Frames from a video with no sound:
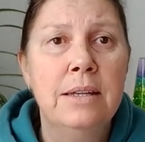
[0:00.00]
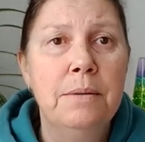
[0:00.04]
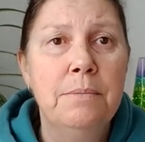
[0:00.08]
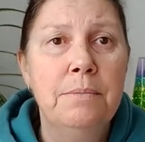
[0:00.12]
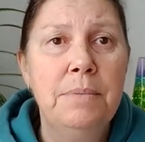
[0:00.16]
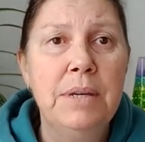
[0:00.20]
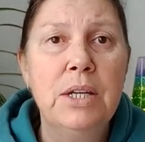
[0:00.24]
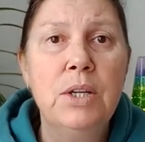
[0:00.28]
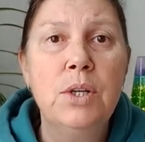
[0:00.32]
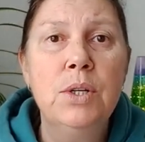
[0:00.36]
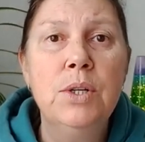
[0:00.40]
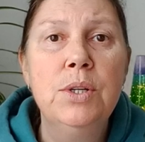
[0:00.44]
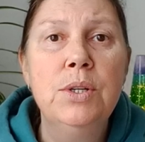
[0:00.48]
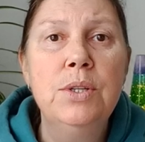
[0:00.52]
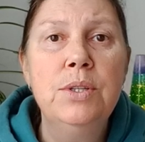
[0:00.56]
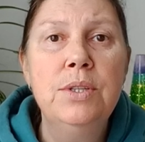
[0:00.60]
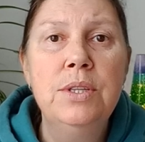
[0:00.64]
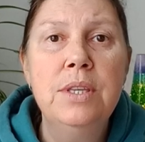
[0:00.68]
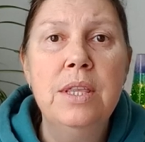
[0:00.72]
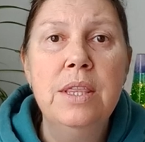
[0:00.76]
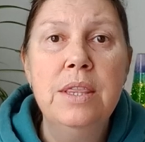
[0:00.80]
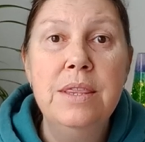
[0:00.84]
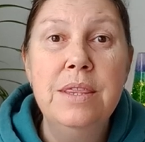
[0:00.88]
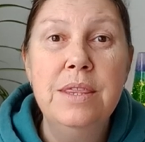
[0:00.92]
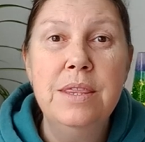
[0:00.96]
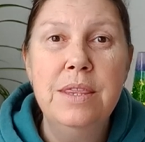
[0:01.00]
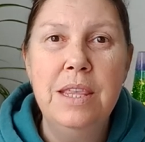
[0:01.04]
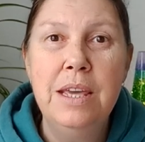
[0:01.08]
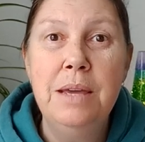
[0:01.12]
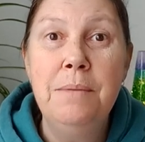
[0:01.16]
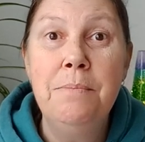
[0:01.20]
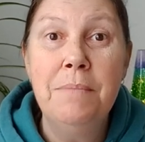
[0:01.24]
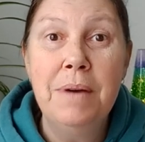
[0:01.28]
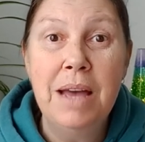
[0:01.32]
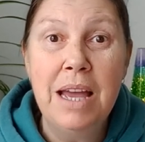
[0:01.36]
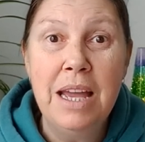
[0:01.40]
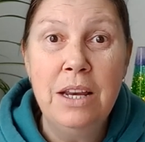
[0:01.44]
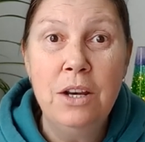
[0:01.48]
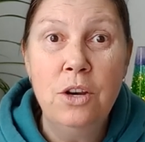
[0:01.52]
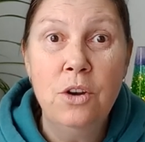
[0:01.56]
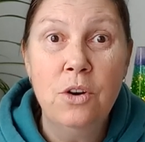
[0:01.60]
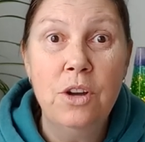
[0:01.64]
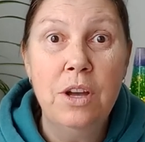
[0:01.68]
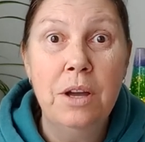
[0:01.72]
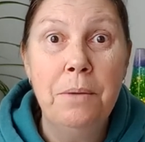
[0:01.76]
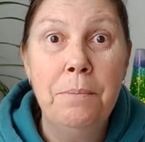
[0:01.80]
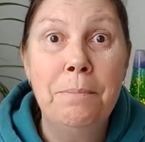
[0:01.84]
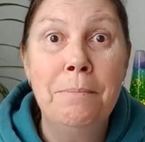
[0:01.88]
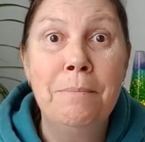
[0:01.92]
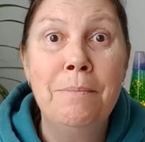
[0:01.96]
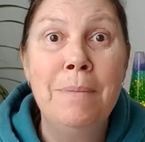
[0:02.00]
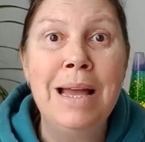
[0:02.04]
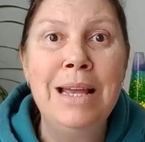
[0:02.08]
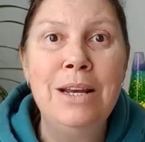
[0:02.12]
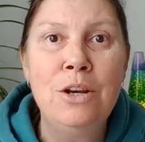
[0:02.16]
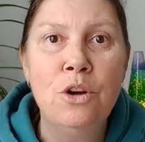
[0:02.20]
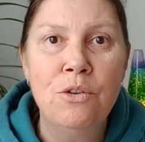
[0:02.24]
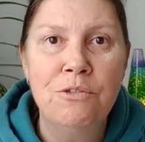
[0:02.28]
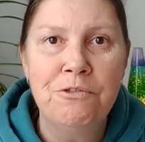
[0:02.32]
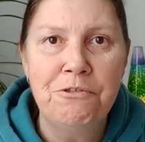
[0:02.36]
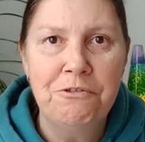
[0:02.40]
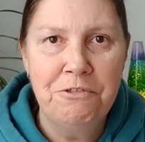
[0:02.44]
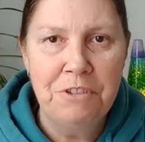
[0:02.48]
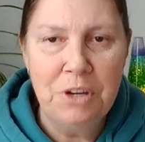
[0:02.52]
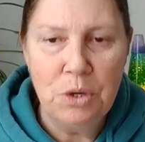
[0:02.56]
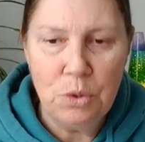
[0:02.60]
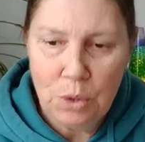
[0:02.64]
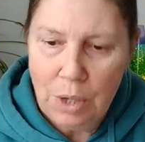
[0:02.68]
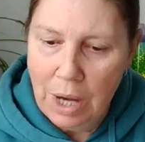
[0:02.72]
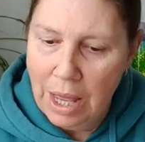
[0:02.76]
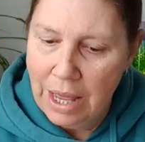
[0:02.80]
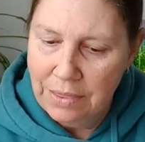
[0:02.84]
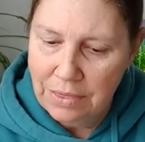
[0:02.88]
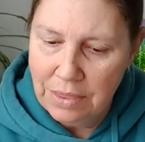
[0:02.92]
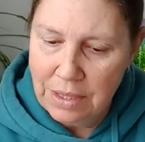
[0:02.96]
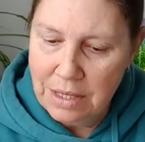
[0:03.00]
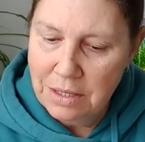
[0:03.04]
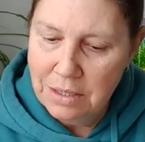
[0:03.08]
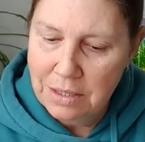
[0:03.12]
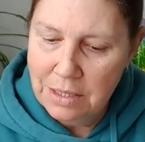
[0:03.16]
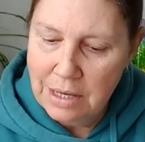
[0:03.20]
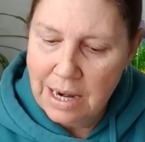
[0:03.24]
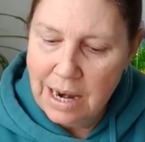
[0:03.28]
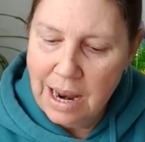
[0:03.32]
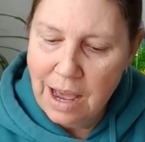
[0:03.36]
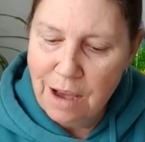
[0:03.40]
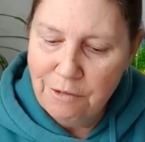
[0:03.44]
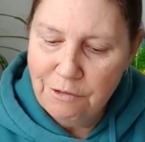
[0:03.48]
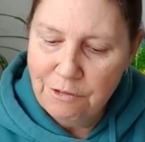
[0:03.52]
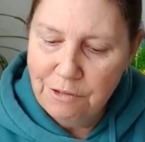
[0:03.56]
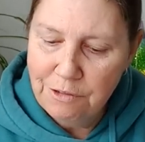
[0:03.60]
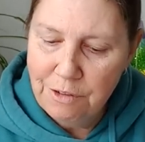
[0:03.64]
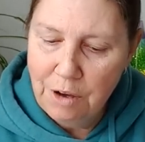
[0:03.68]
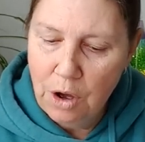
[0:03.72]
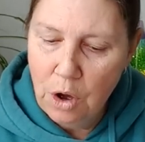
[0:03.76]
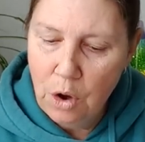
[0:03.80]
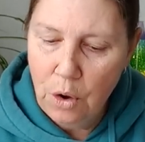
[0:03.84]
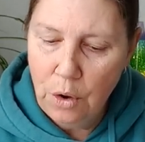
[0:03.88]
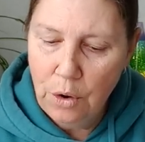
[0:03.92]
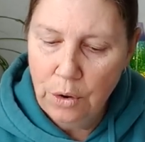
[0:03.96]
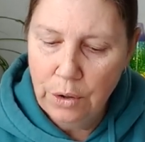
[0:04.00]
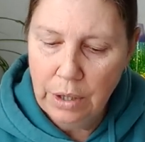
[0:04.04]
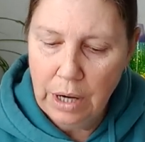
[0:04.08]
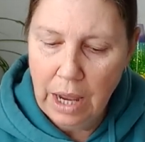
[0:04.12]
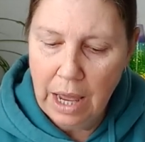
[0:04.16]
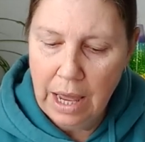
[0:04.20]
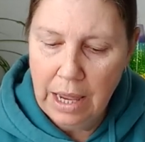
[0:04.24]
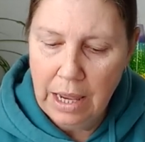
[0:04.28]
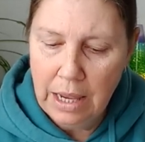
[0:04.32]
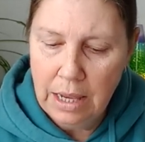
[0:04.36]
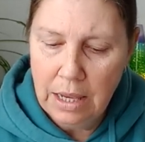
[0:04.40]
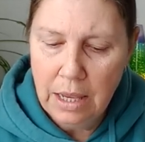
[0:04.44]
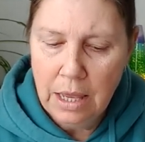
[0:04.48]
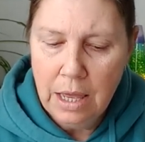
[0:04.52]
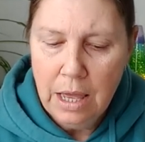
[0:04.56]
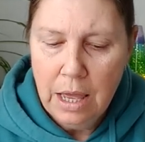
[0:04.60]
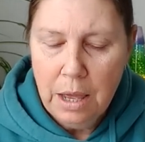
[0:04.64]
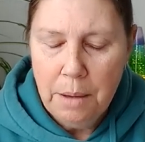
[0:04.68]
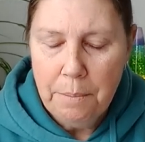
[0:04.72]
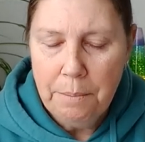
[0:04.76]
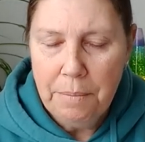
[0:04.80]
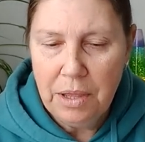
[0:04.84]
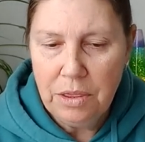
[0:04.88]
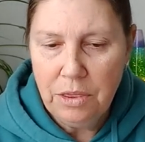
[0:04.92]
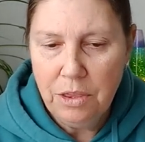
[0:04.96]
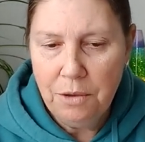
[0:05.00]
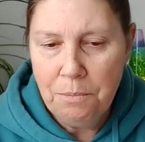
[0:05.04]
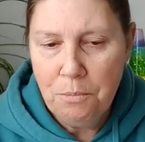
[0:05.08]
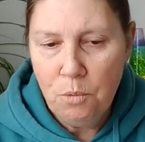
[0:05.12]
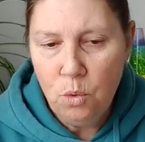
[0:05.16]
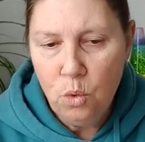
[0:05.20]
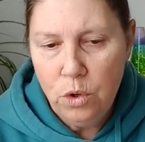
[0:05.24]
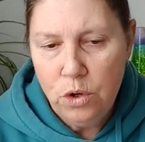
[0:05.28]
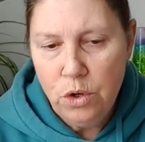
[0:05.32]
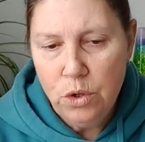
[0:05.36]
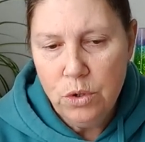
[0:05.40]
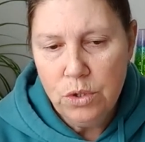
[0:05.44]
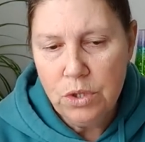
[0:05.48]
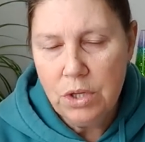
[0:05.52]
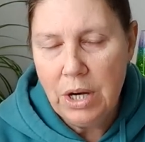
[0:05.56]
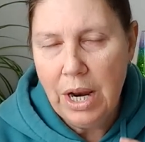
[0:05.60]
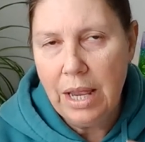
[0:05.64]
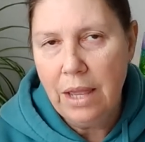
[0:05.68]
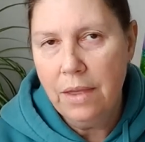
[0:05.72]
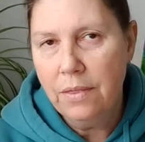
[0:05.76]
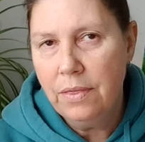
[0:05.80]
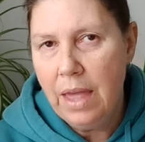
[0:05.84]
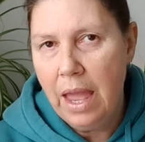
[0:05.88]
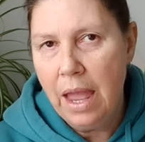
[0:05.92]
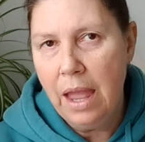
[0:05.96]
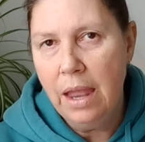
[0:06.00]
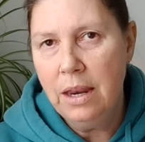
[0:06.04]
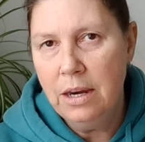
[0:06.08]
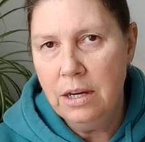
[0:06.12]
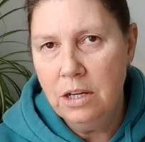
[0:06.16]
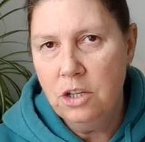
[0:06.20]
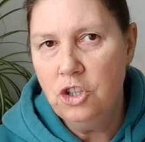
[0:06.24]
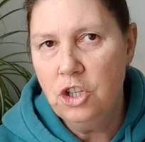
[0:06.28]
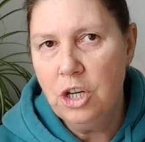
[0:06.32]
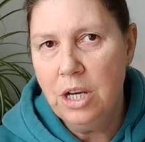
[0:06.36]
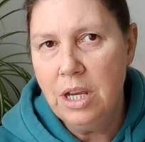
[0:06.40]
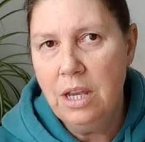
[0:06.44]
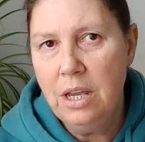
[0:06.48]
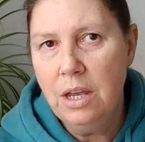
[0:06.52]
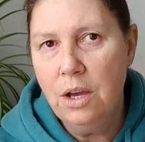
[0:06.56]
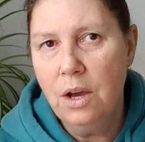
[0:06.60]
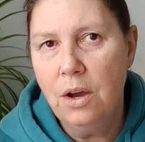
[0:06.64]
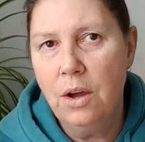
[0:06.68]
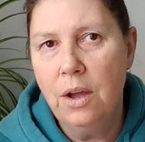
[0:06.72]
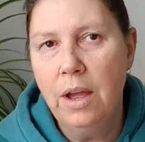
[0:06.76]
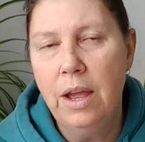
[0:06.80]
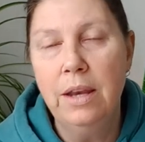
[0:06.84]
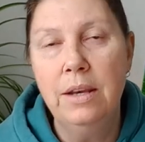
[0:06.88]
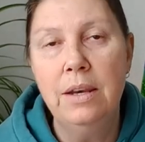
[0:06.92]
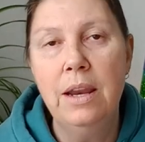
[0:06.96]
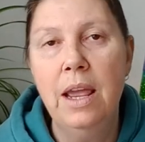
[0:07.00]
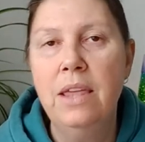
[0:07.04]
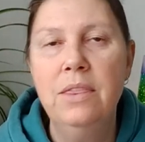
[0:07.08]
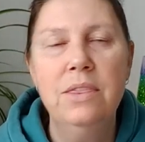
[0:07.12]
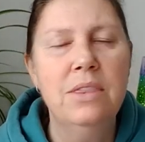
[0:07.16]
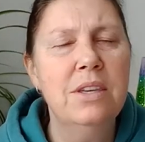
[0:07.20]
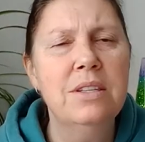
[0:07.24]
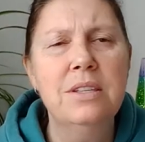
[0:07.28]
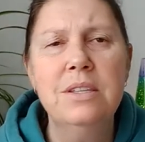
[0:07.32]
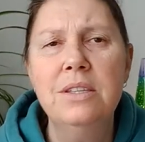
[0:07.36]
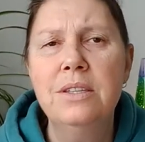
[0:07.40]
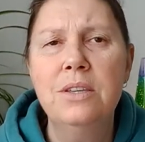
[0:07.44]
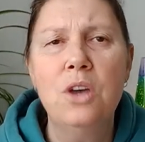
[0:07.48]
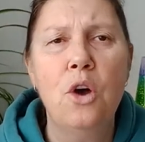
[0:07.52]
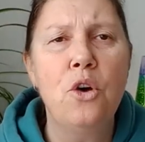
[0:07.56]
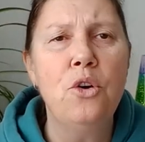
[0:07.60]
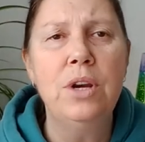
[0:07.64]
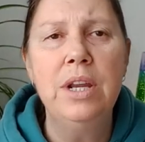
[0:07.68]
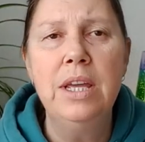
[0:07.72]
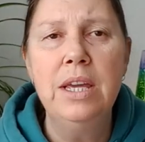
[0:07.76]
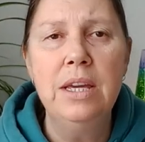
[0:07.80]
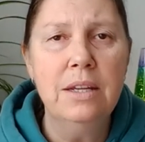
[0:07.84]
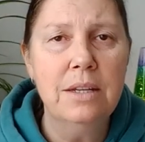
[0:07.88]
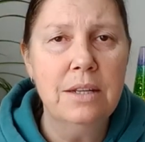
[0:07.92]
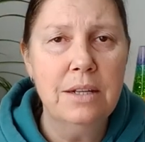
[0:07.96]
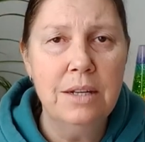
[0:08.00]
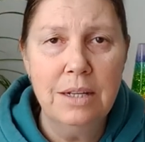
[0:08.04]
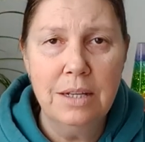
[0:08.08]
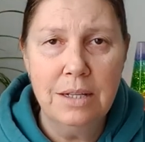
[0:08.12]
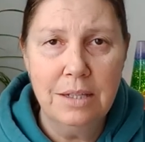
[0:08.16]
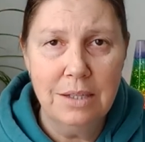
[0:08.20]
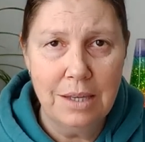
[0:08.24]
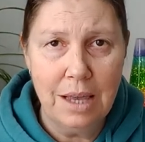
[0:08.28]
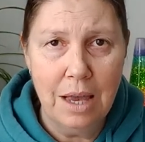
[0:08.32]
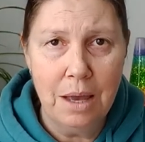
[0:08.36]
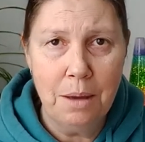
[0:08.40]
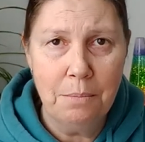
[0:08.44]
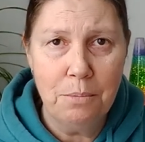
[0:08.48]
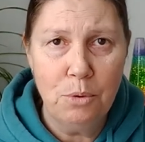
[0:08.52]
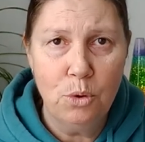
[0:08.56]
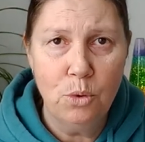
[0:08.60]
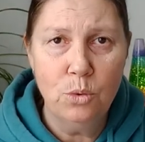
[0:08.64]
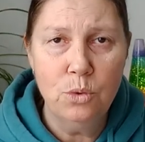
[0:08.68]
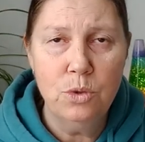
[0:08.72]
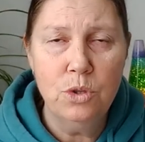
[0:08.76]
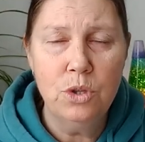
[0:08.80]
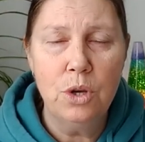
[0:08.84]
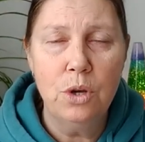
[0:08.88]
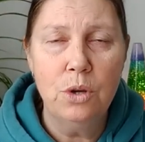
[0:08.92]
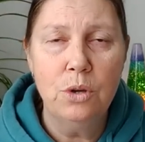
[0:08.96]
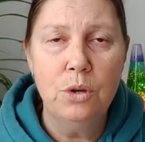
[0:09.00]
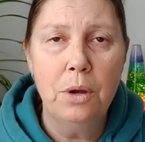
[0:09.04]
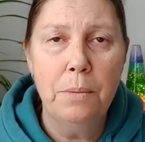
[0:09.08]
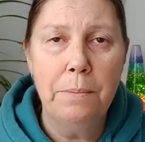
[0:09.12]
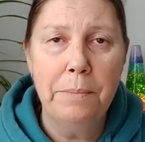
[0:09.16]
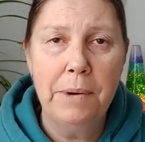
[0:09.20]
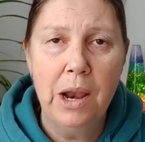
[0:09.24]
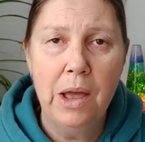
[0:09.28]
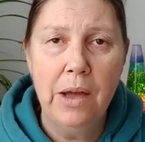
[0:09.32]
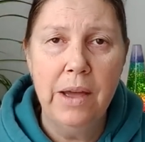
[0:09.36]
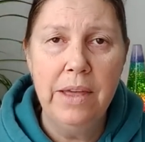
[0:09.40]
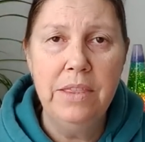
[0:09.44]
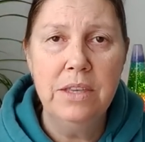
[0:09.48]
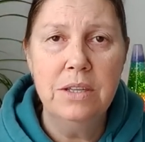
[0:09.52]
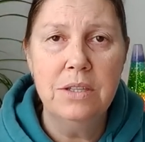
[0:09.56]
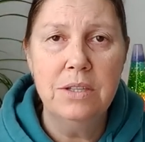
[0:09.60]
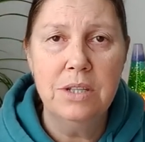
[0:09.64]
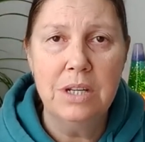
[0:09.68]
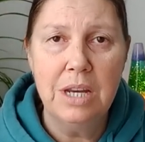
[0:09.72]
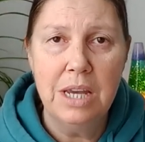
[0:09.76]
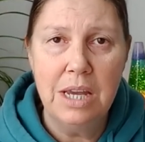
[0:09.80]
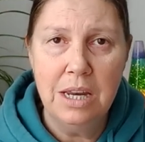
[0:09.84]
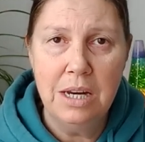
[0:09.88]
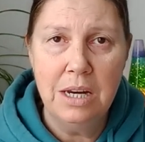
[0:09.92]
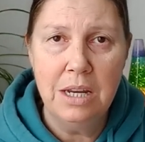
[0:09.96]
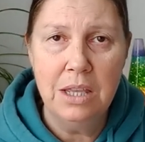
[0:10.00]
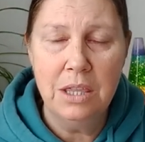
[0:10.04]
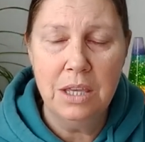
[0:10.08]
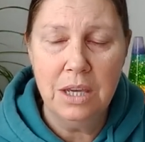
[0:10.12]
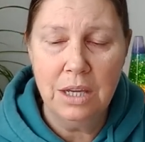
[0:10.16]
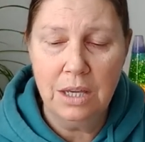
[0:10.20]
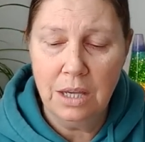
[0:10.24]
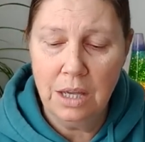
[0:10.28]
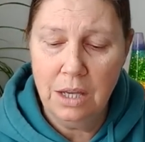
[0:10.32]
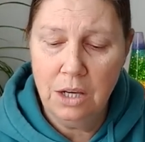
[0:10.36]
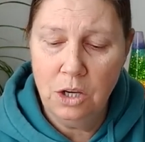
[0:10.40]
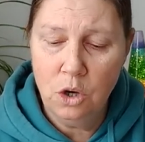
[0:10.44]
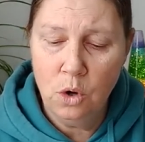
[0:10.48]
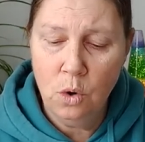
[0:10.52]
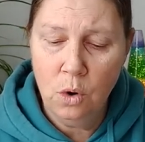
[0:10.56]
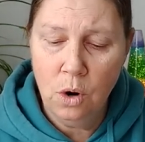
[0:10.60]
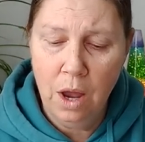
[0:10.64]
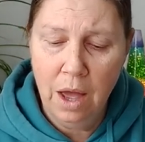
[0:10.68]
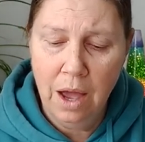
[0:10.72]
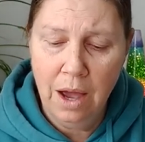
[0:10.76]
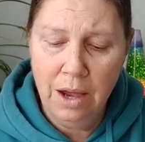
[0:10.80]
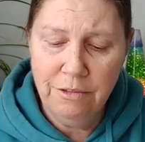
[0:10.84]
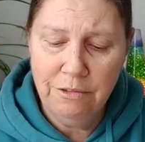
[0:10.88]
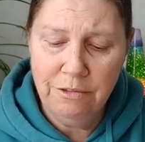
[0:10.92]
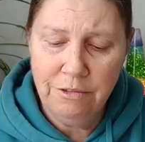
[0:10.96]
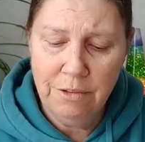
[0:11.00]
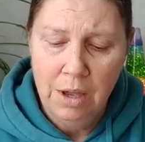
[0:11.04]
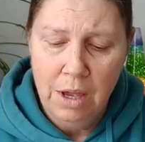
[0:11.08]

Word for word: because it may not feel like there's enough, okay? But the more you stay in that energy, and this is only an example, so apply this to anything in your life.